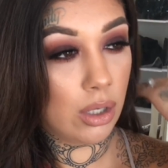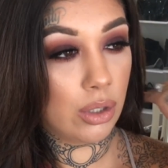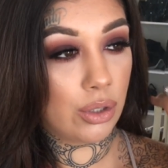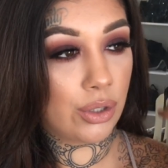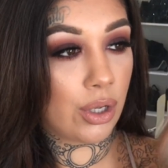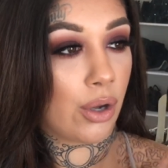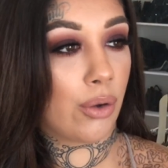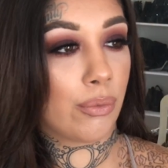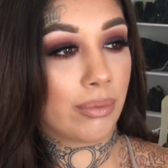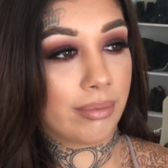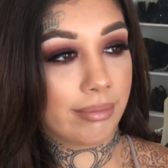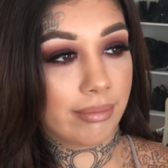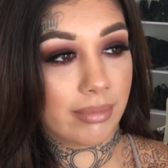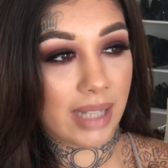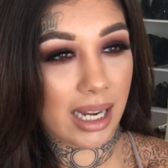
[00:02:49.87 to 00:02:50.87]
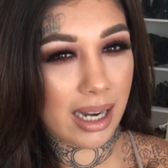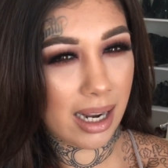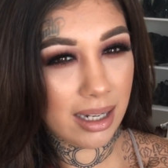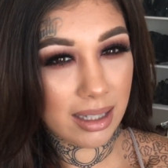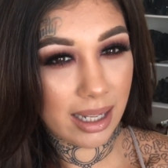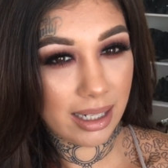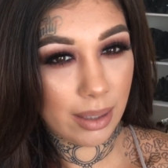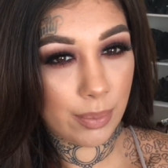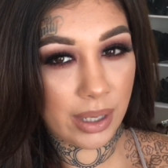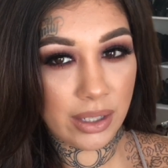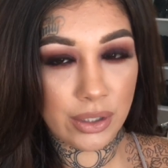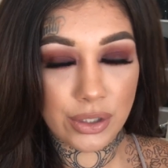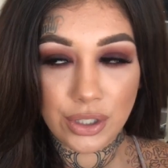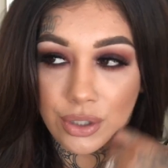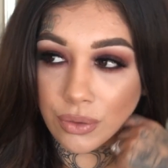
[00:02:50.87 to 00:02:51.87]
So I kind of like it
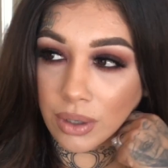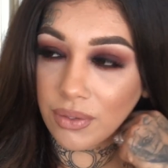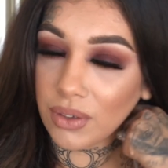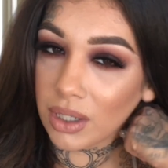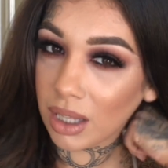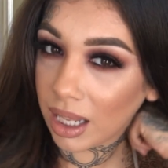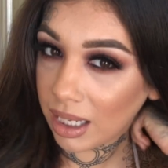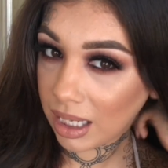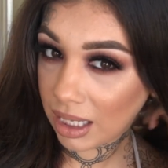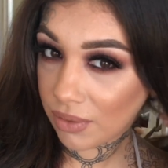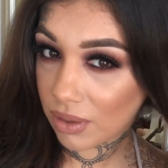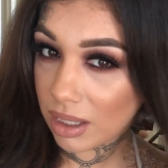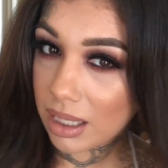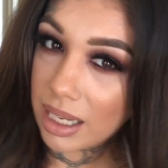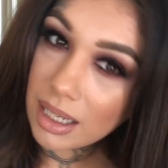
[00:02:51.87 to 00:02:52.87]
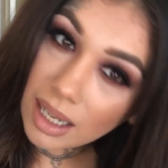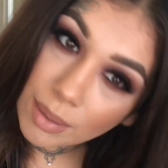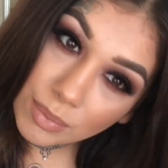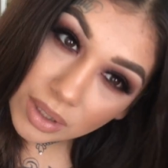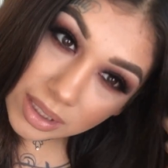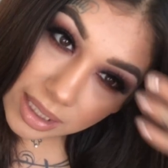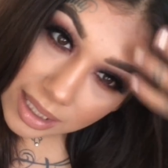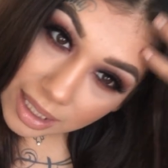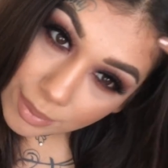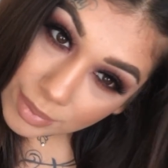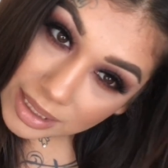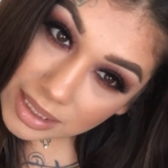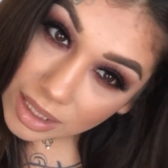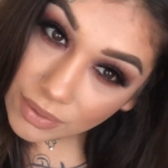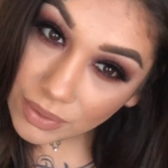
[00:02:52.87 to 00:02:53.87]
better too. I feel like even like I'm looking at
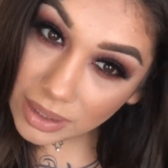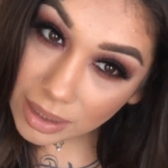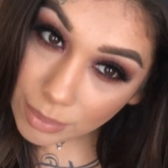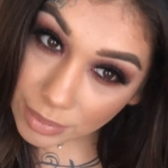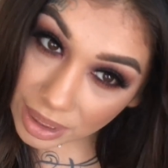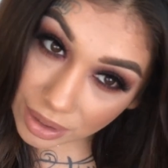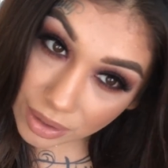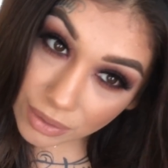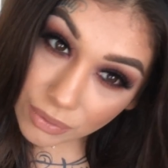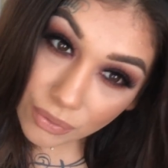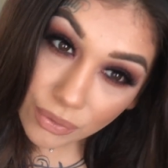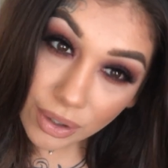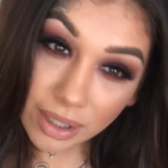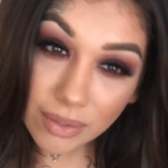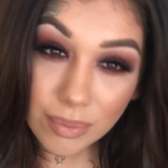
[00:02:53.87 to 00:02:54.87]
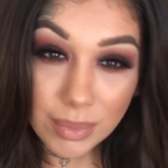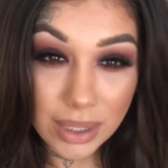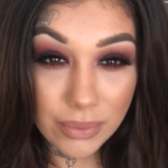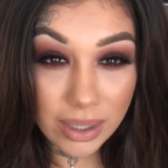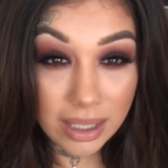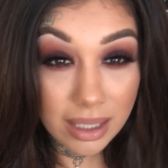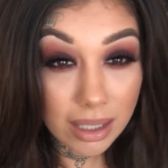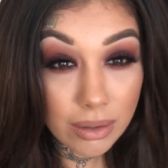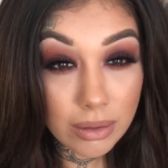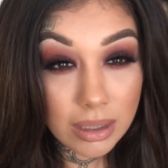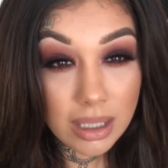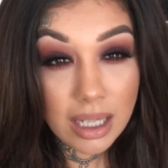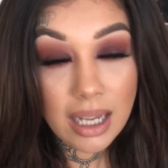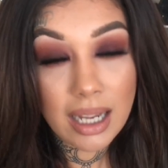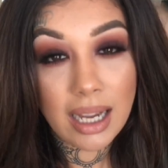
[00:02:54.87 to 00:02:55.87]
myself in the mirror in front of me right now,
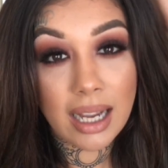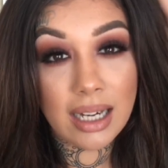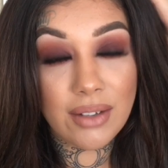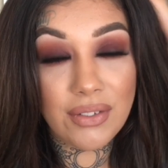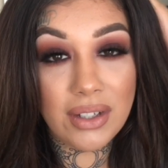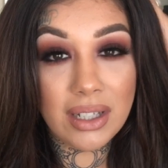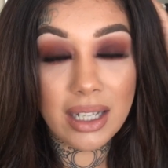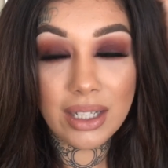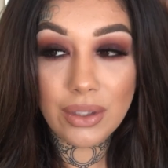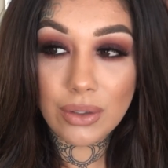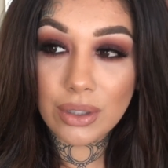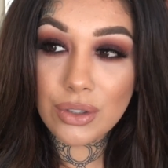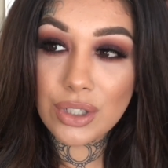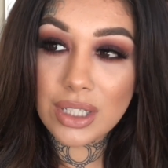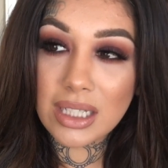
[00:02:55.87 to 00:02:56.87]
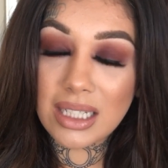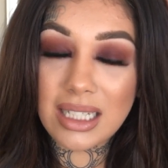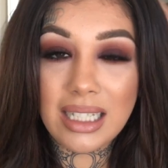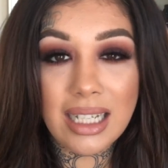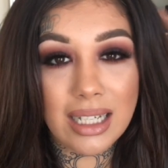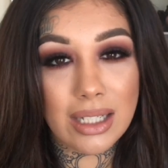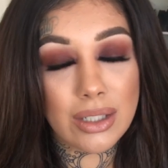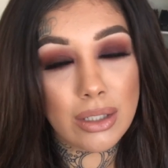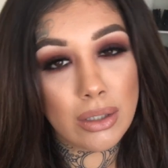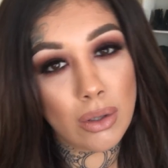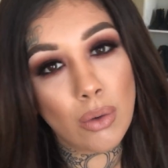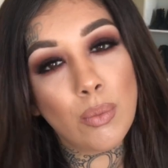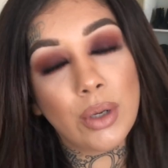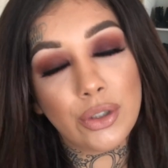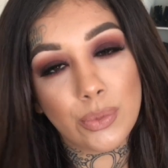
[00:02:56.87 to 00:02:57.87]
and I feel like you can just see it
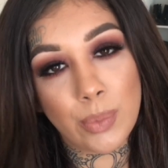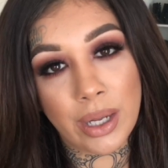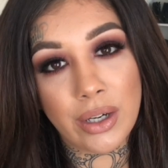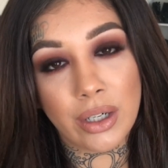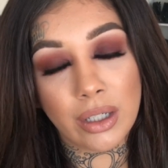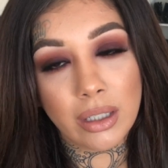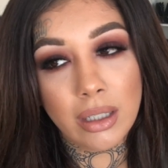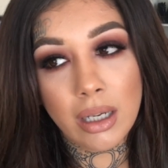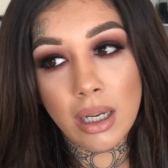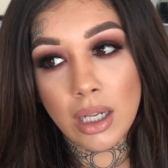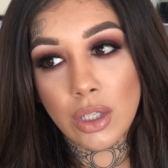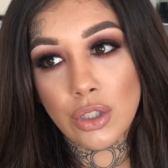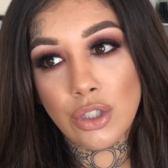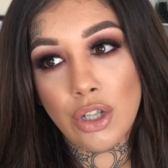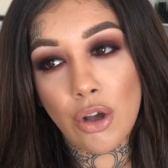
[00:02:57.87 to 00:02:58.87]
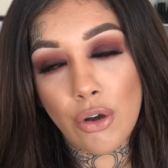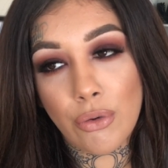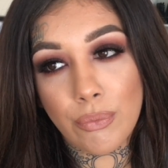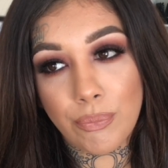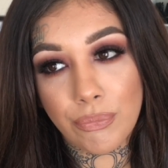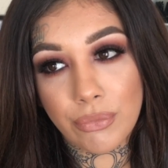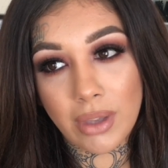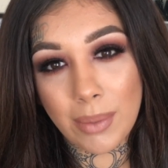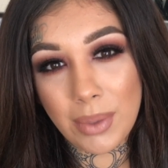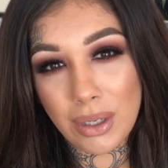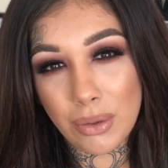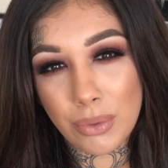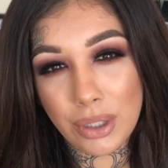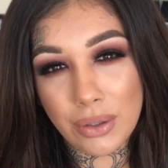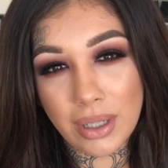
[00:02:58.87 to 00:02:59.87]
so much better. So let me
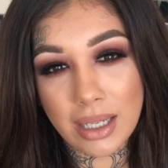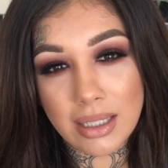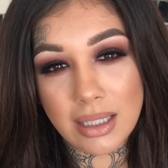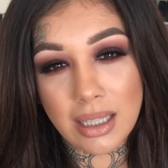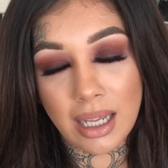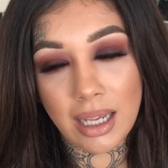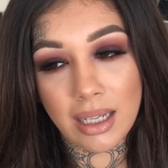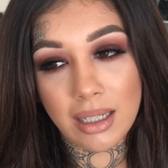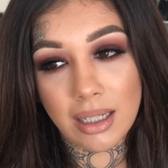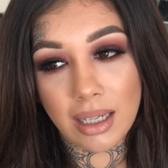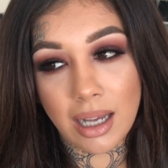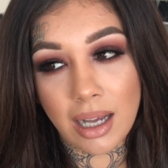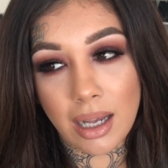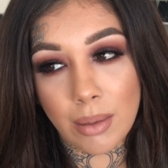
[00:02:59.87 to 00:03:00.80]
know what you guys think.